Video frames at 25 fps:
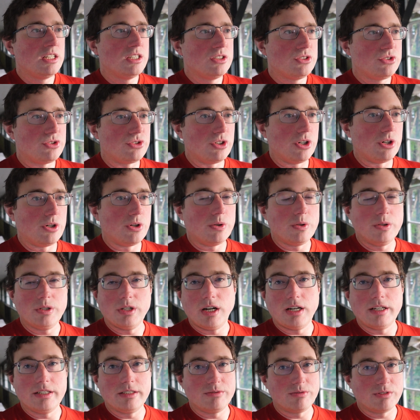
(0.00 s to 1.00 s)

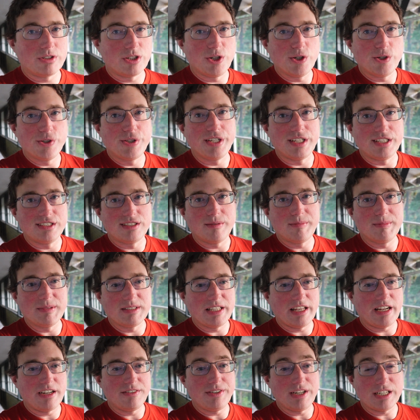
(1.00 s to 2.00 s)
So clothing is something
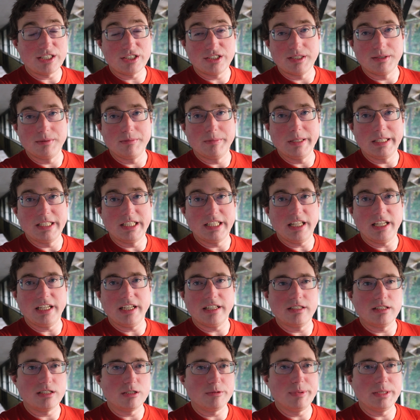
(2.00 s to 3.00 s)
that I've actually been
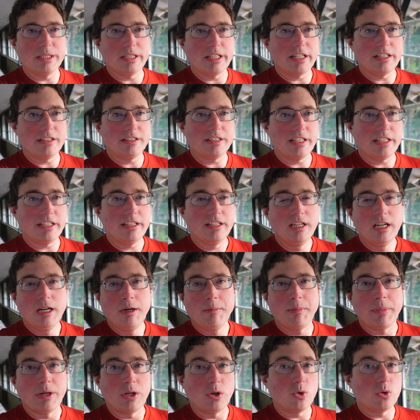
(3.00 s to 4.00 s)
needing a little bit lately.
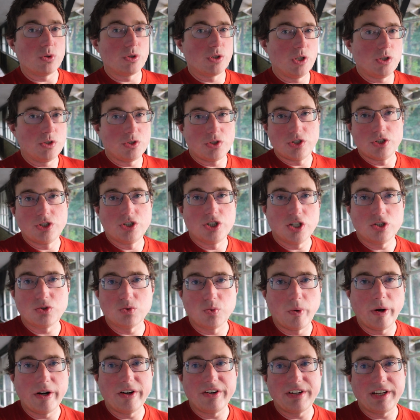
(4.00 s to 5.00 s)
My old clothes are just
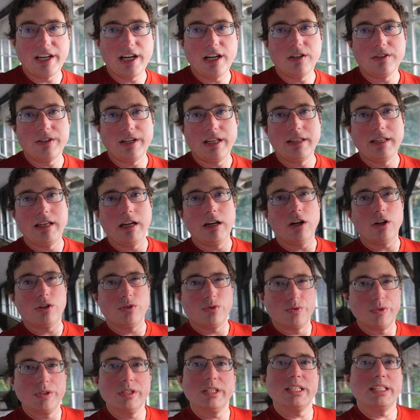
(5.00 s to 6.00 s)
wearing out and they
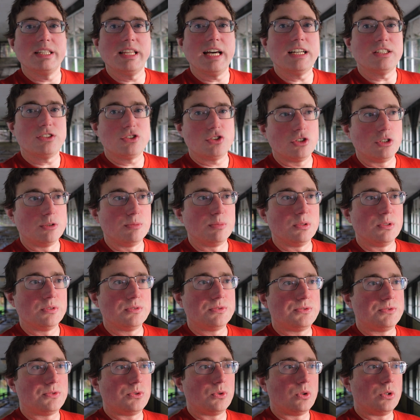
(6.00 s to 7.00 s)
aren't really that suitable
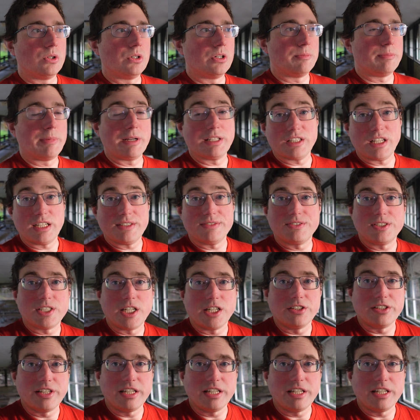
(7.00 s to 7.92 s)
for my lifestyle